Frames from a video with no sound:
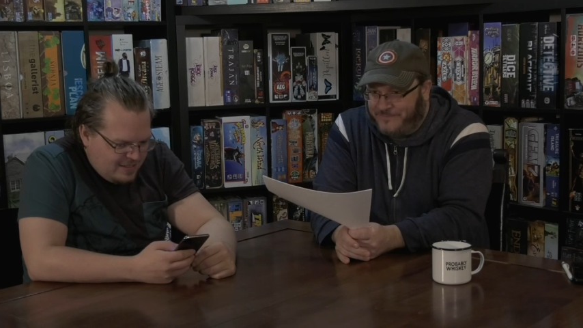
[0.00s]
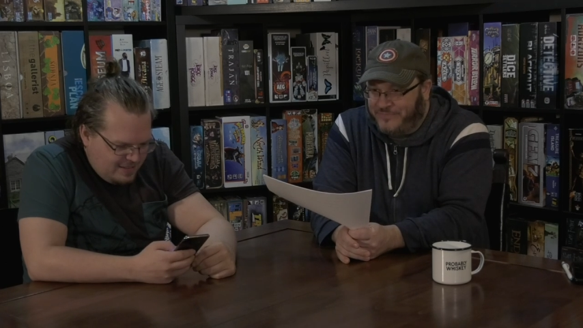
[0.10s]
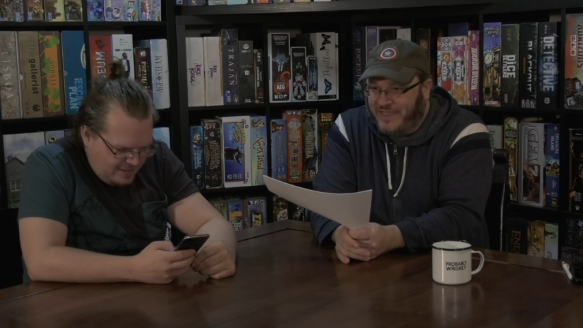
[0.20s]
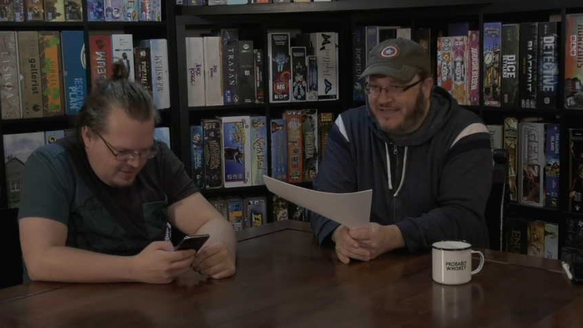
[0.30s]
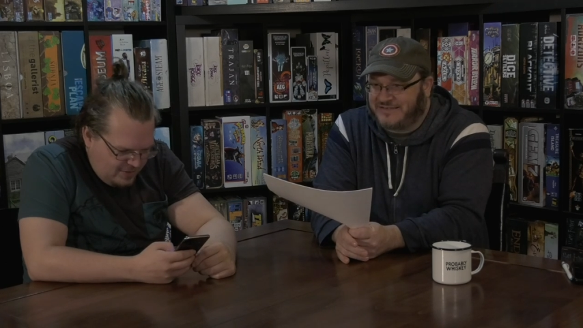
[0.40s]

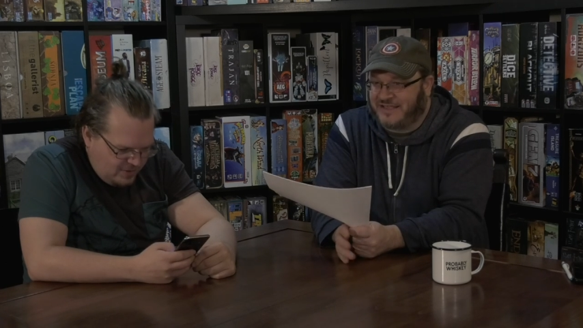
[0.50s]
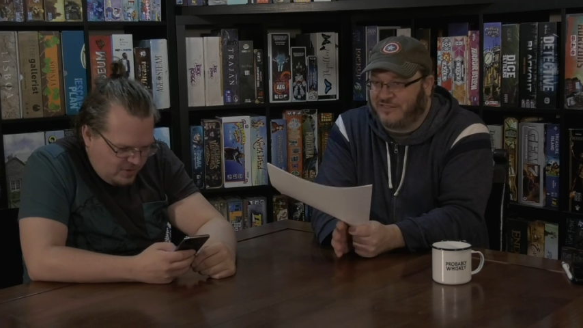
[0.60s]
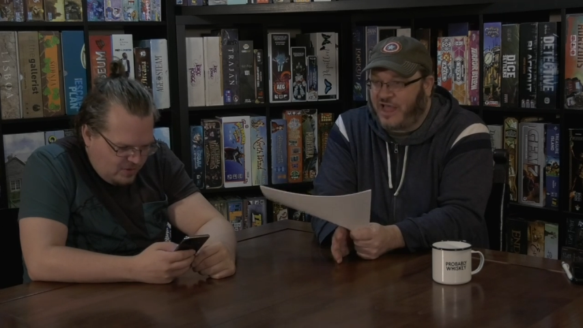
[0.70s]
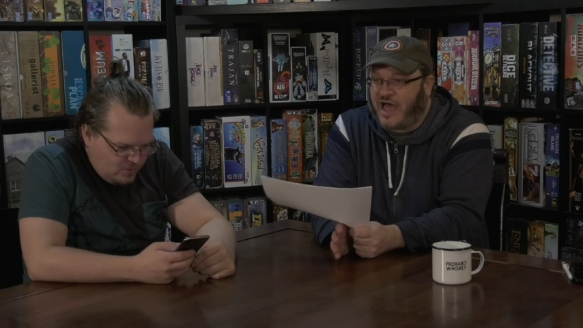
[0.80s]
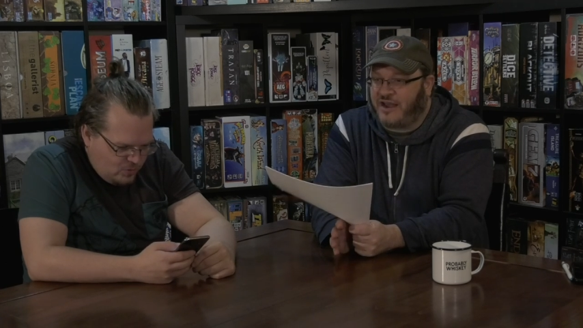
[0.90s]
Speaker 1: Has a
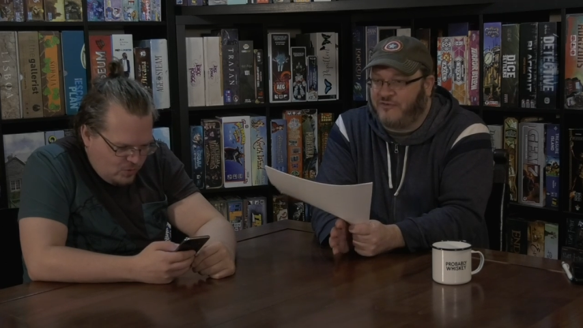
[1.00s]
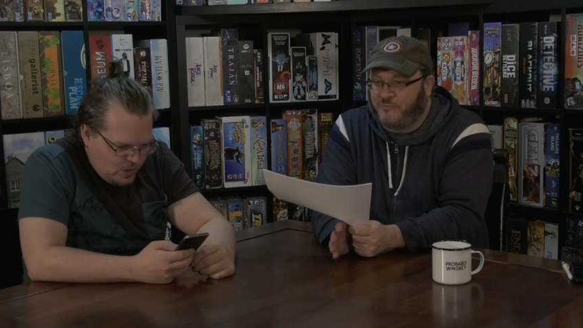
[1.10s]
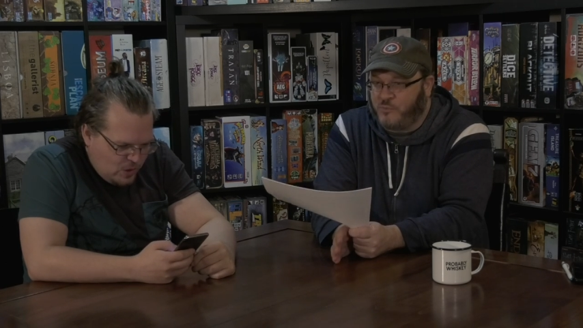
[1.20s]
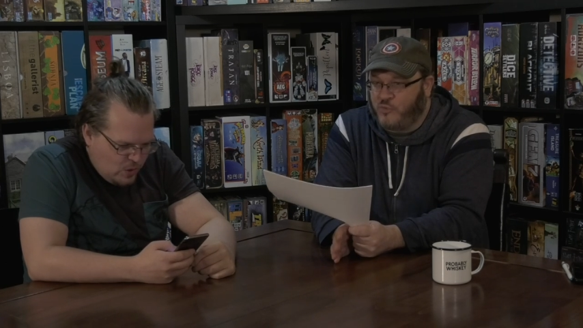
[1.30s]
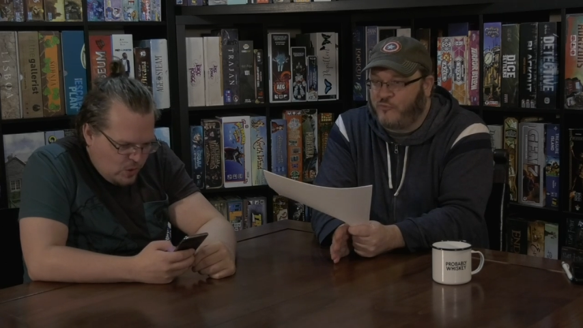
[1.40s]
lot of
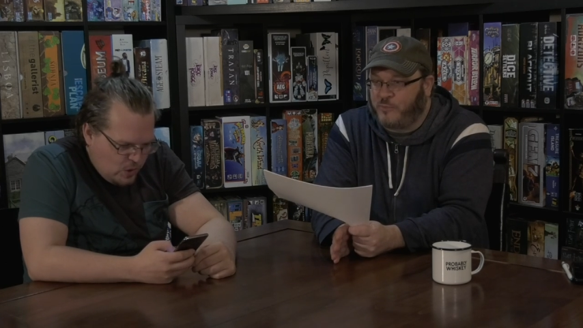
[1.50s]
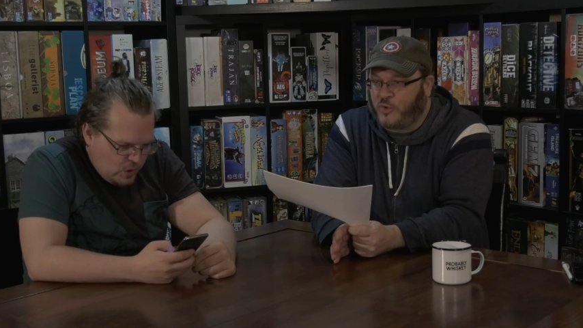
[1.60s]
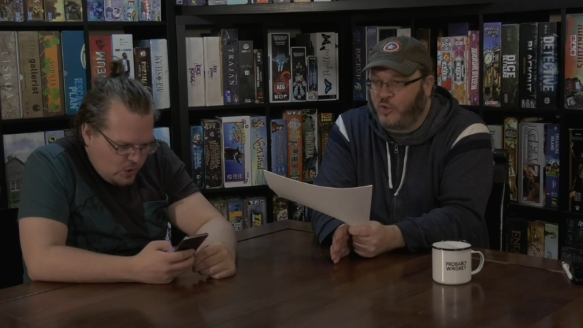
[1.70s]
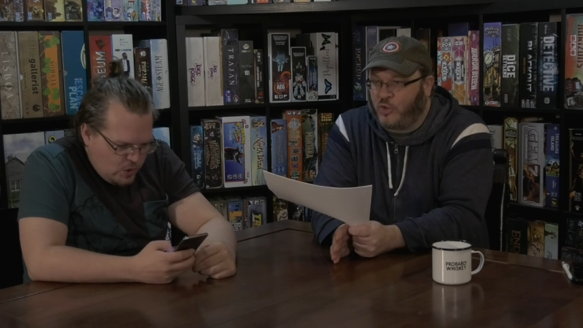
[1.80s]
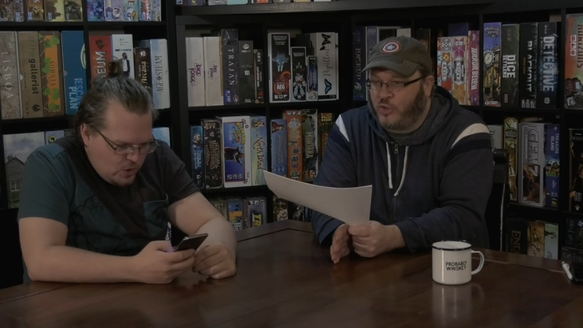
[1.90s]

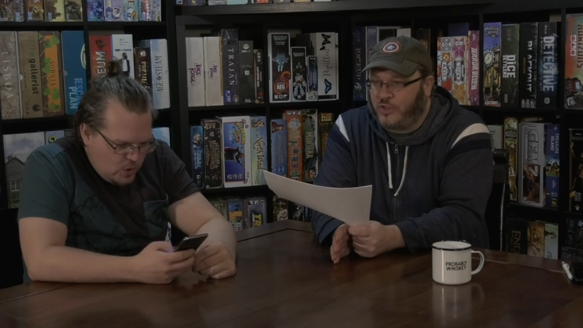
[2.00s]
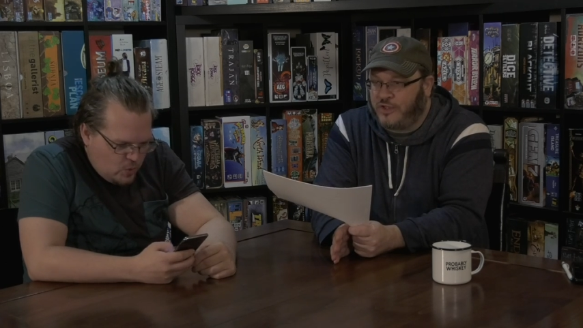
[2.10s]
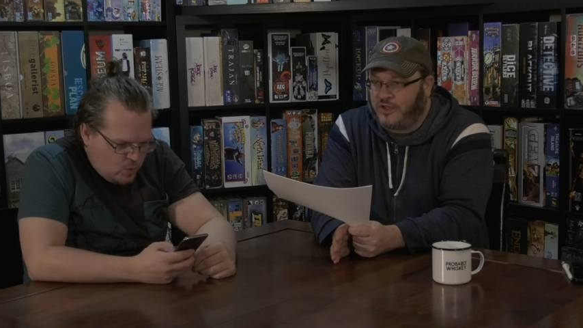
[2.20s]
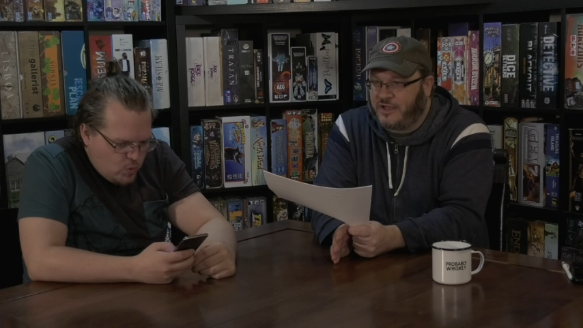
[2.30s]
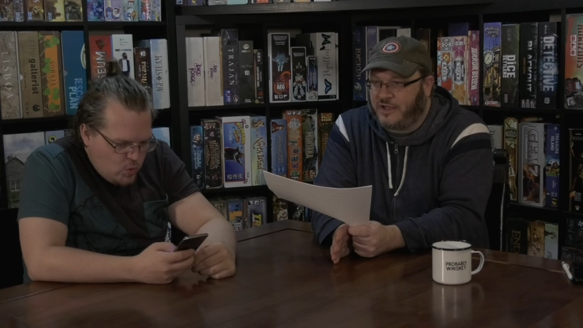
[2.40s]
movable,
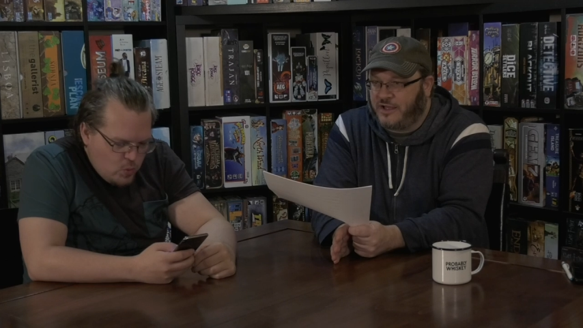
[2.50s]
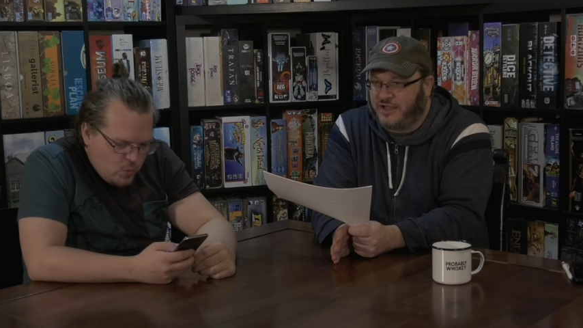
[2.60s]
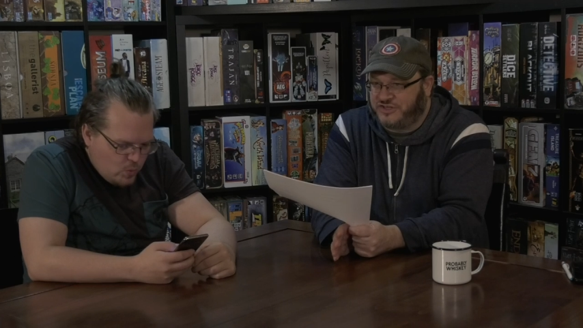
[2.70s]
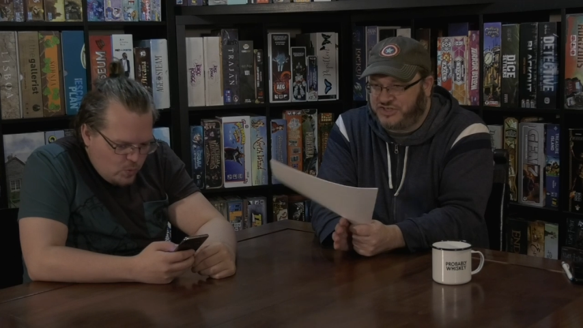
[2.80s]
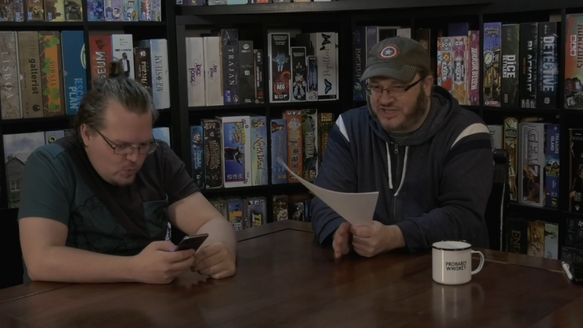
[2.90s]
true,
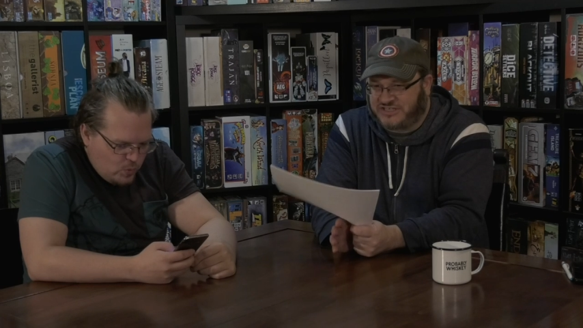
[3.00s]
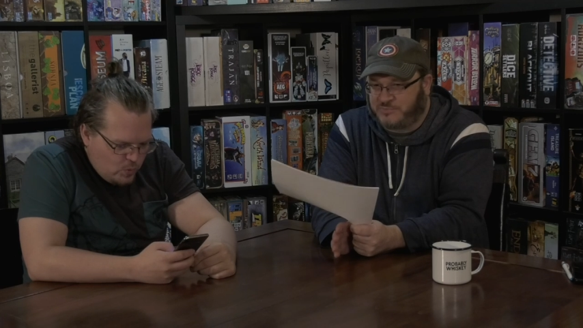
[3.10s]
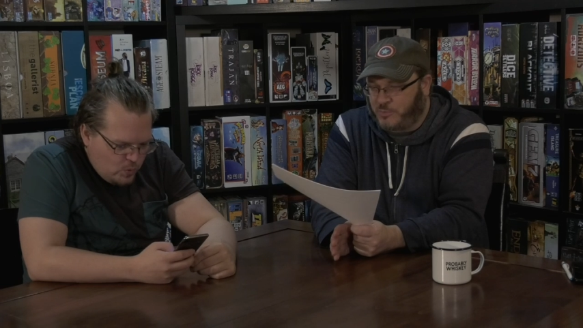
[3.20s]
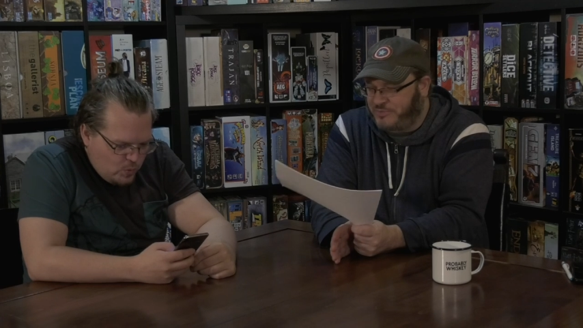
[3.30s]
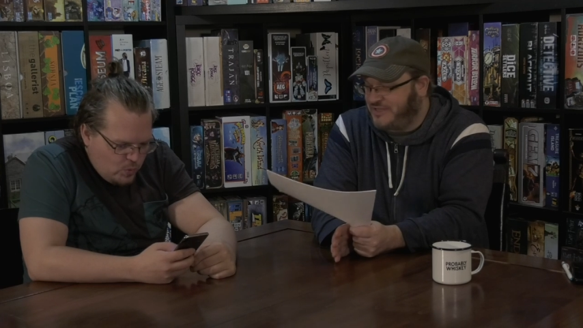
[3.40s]

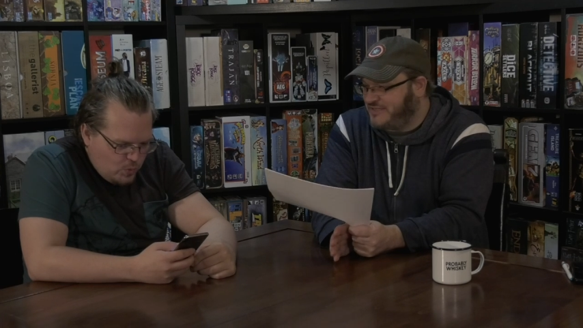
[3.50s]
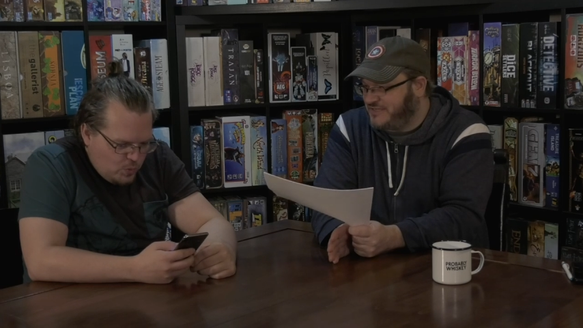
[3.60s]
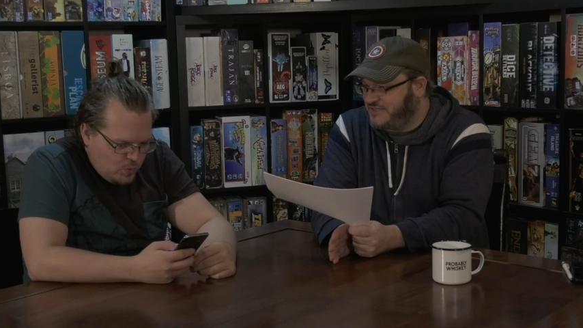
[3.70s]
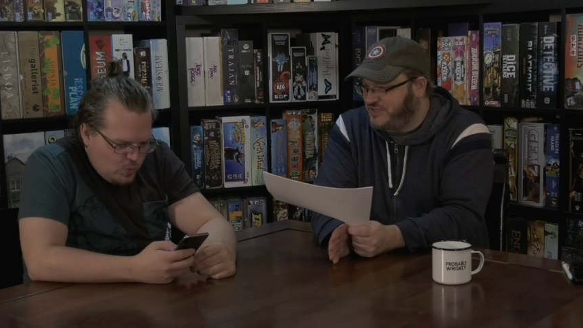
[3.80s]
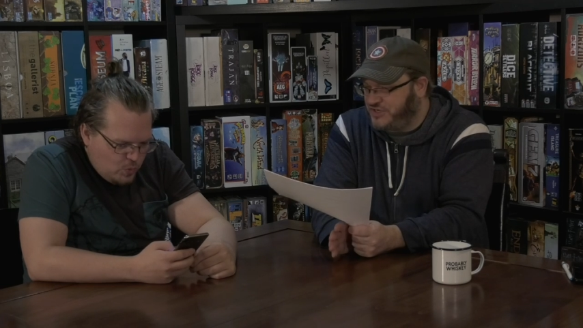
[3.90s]
adjustable
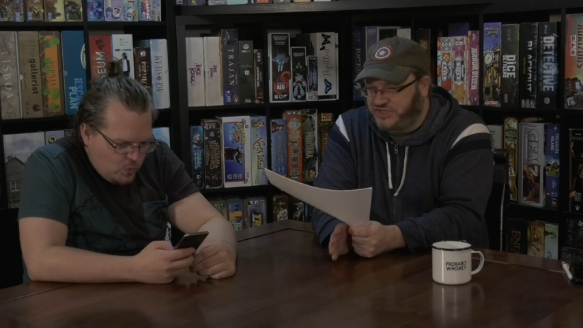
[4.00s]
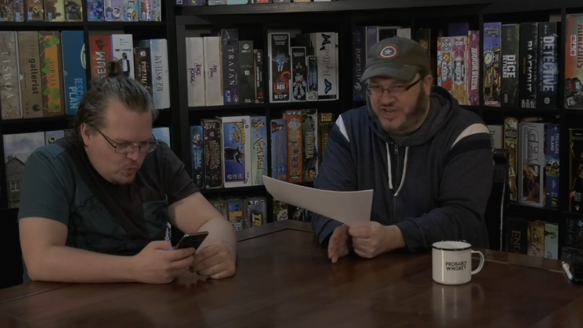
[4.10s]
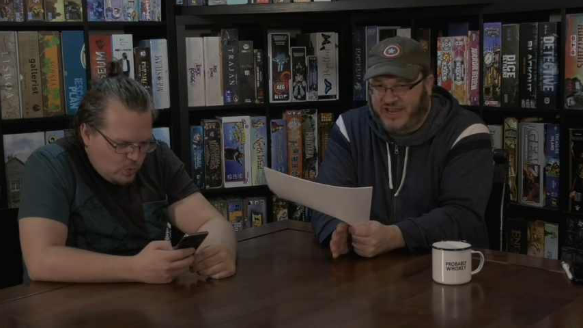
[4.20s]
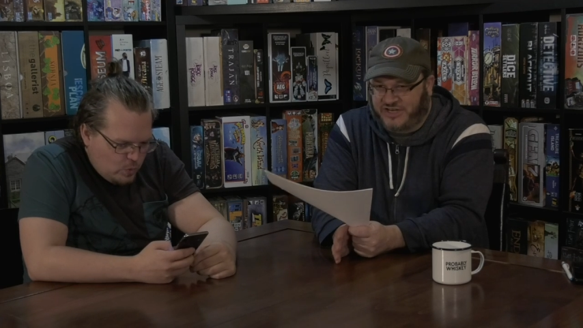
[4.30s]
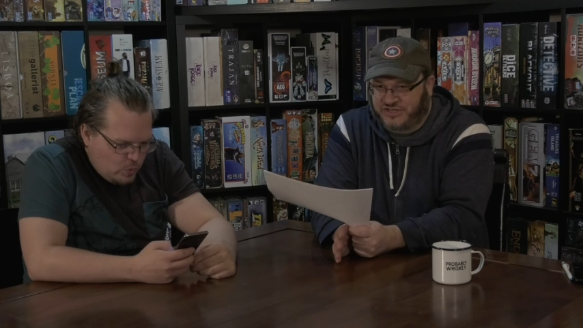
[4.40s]
pieces to
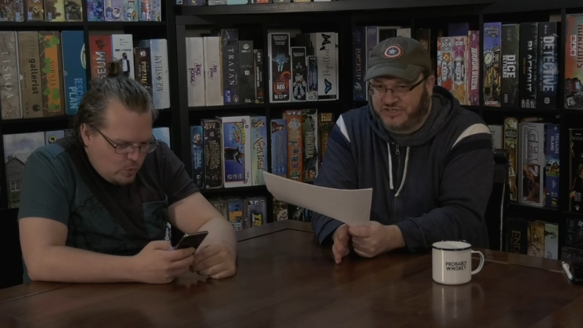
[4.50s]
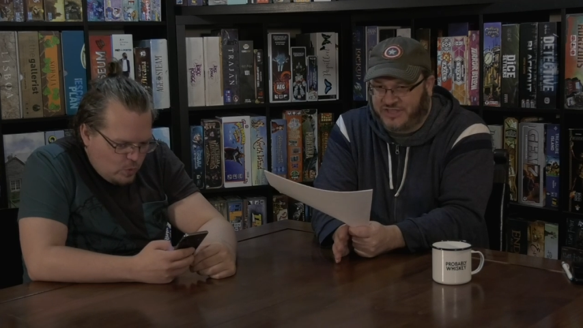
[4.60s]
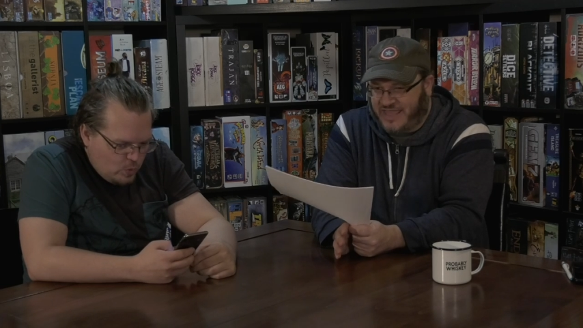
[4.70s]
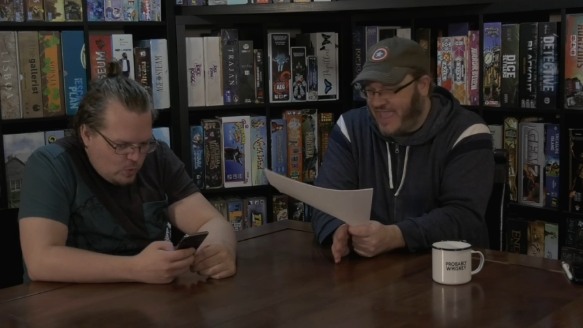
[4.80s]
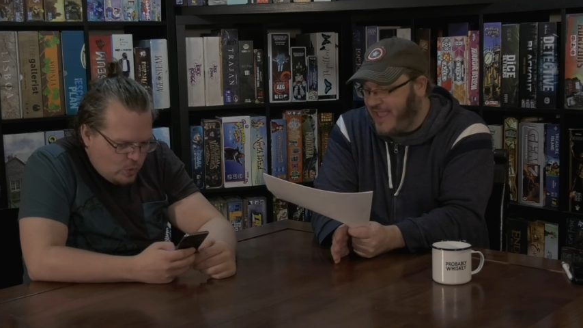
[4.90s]
change the
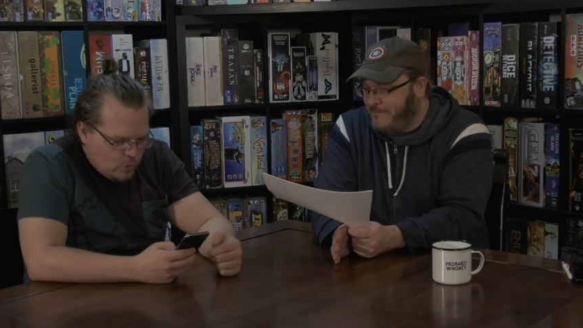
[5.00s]
game.